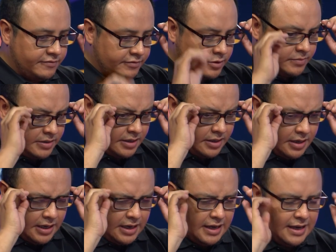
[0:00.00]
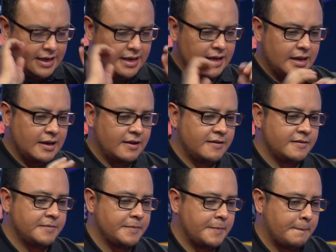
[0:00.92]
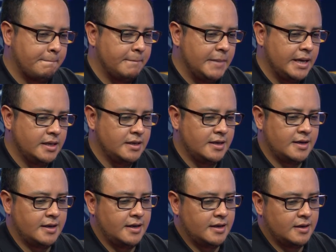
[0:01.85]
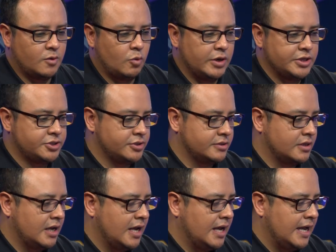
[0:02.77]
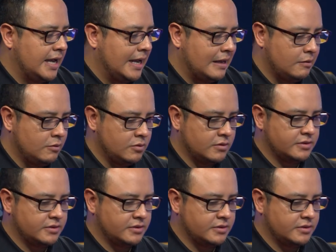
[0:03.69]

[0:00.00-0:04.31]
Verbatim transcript: from the uh, main uh, question. How